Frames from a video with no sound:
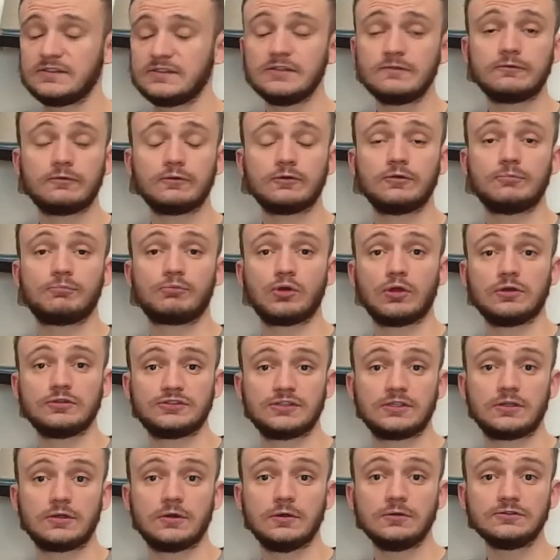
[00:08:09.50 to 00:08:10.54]
it for the pros
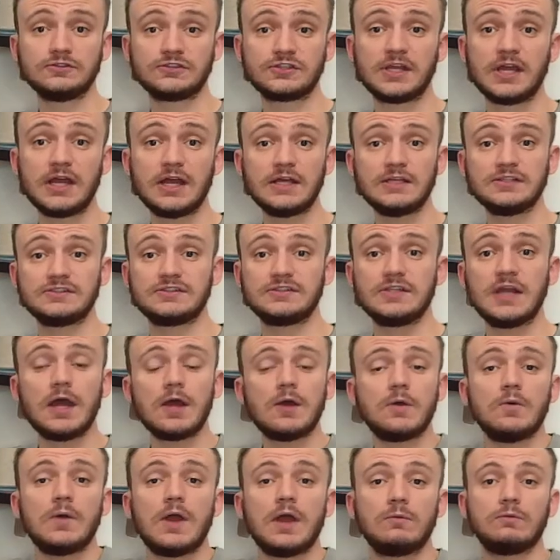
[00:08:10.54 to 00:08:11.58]
and cons, guys.
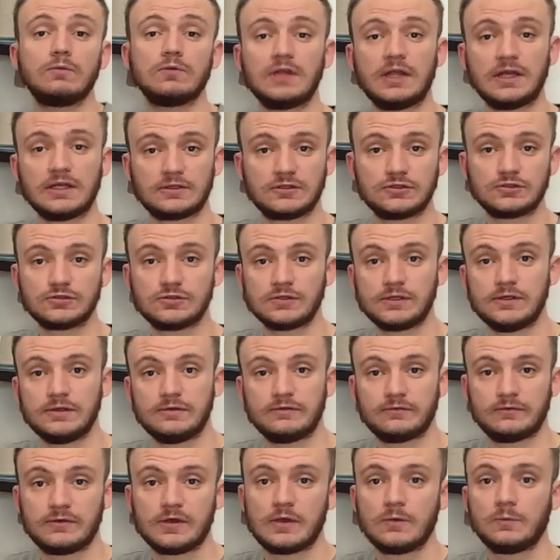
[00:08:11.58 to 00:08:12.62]
Now I would like you to
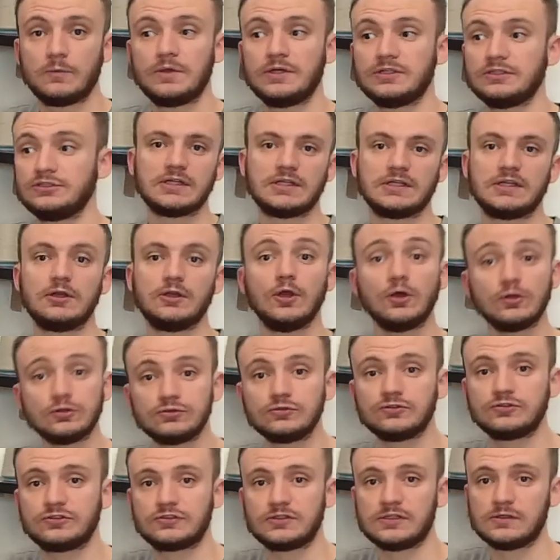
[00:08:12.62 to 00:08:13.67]
leave with
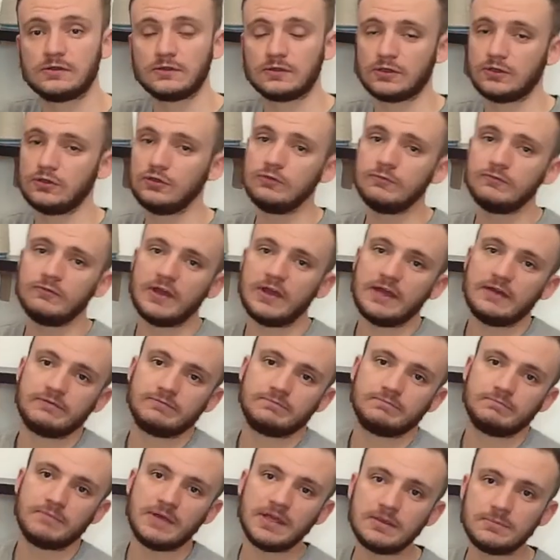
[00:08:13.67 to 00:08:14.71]
lotus silk. You
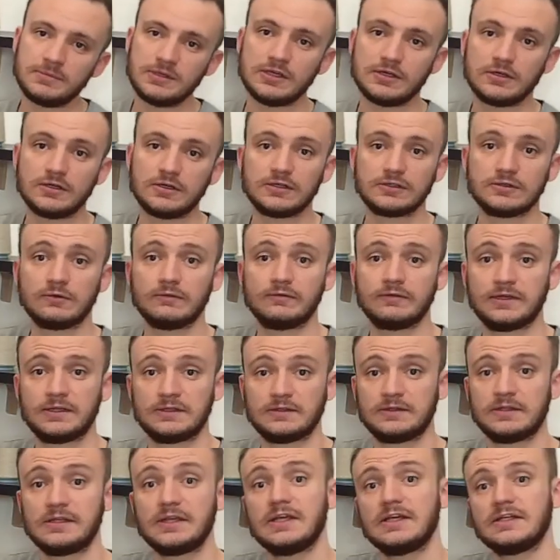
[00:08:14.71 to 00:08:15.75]
have maybe heard of
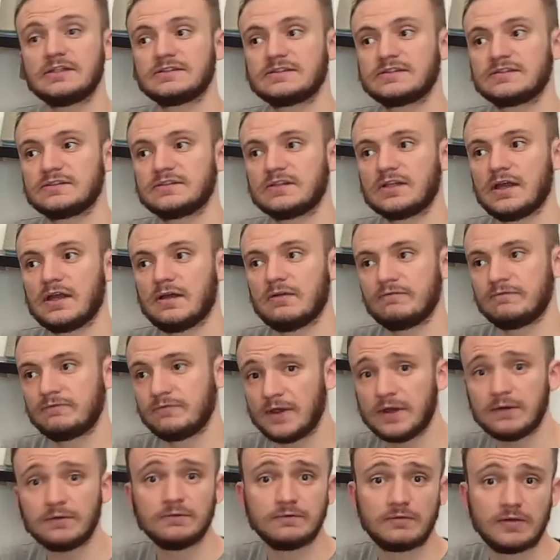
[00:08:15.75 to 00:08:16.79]
it. It's a
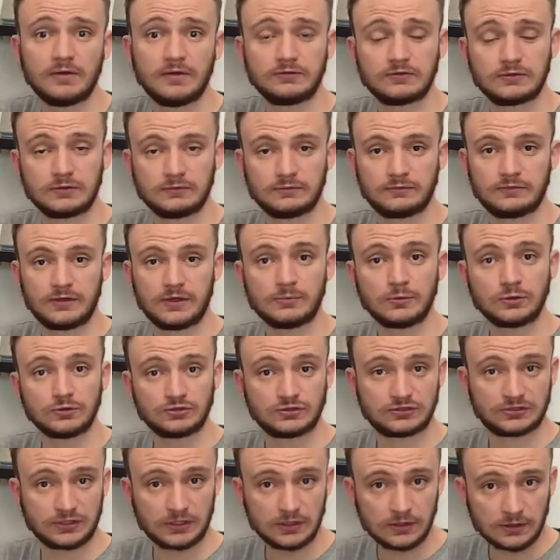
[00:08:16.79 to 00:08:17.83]
very, very
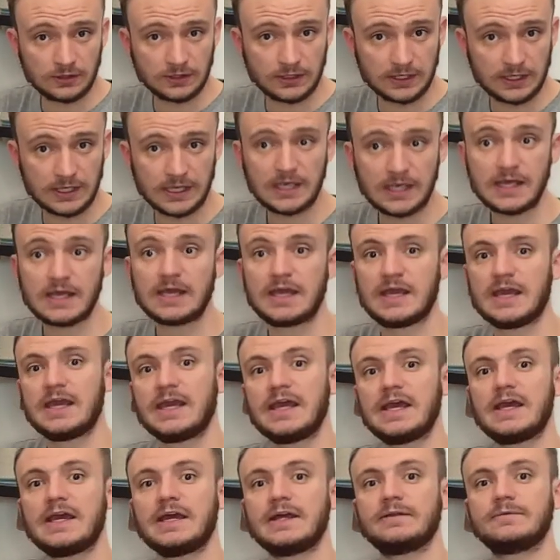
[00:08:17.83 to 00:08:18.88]
famous silk,
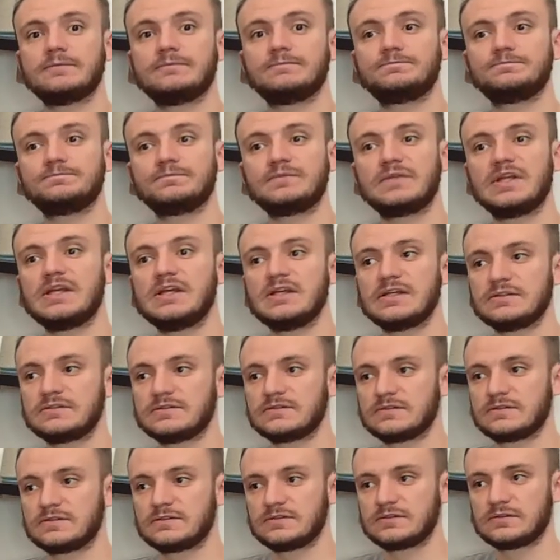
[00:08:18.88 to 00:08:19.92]
and
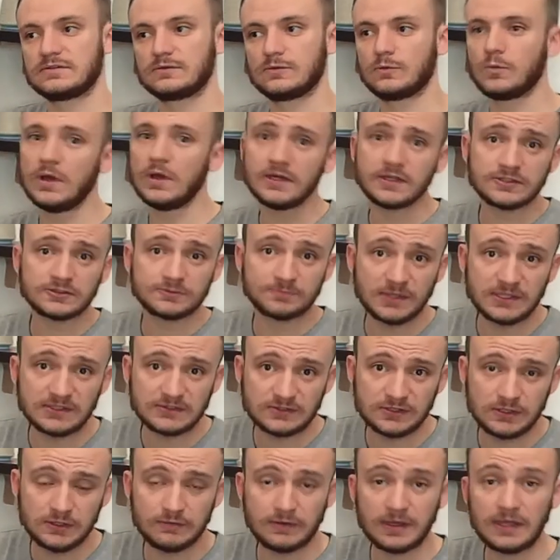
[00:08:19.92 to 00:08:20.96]
it's quite
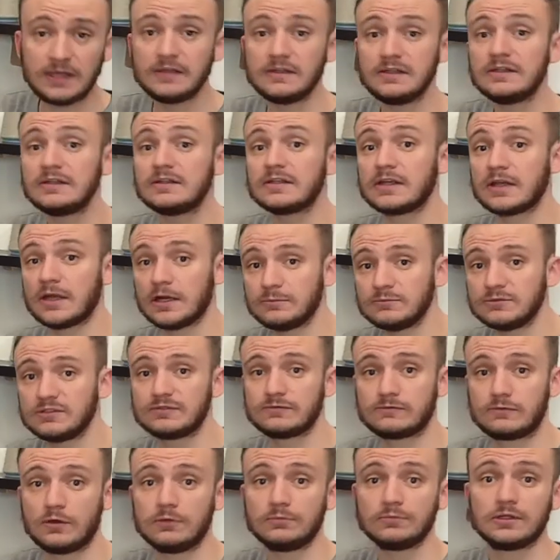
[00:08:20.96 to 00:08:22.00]
expensive, and it comes
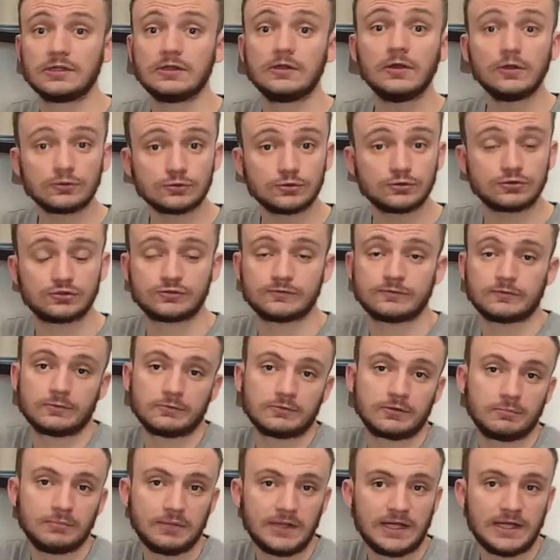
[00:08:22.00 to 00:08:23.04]
from the lotus,
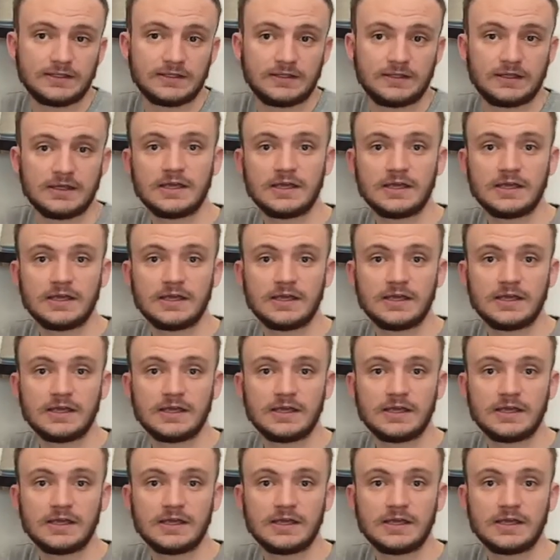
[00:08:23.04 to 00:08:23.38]
from the plant.